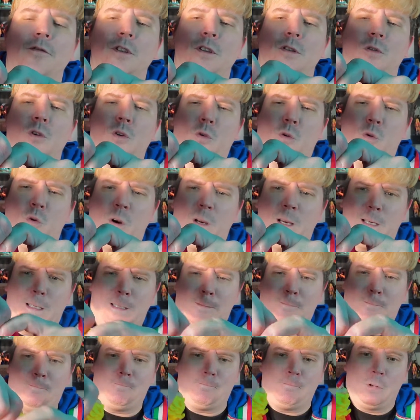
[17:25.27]
real quick,
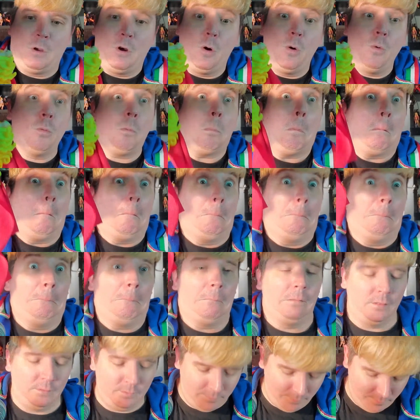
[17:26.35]

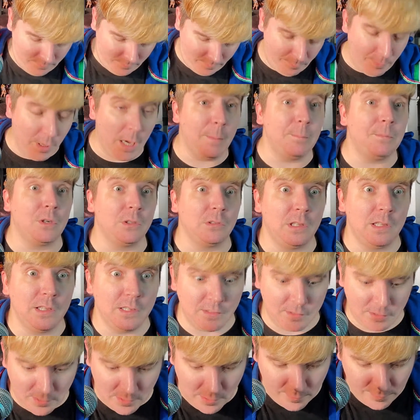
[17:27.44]
pop her
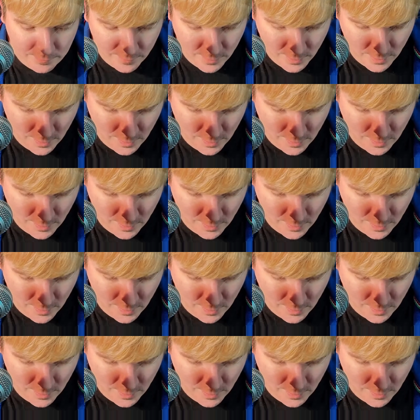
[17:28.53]
legs off.